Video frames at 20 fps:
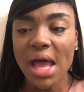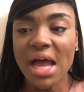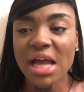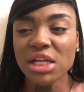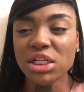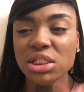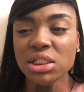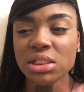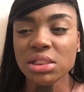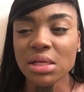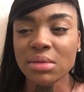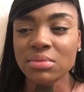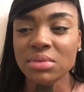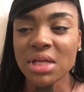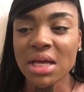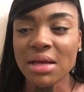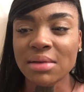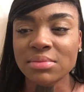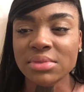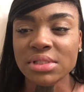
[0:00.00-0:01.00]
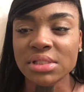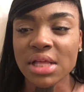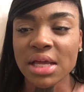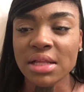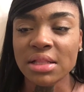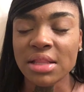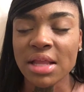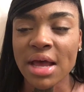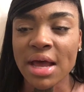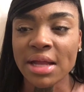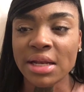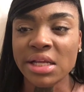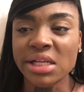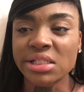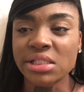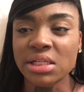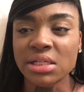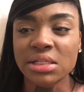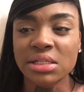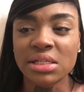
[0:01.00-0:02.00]
I just sometimes think that I
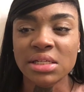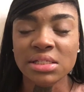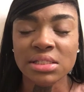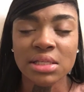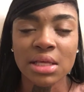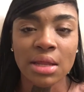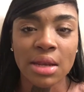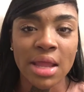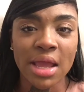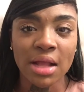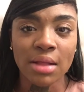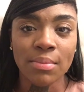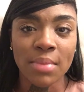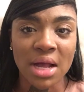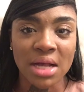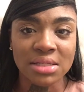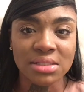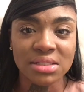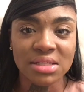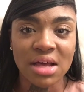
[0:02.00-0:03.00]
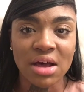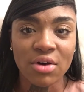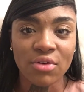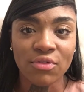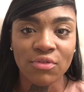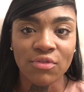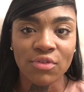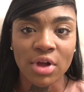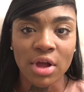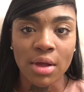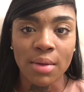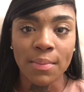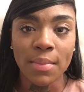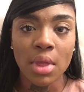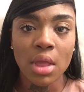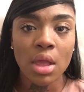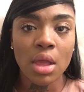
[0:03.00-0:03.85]
need to disconnect myself from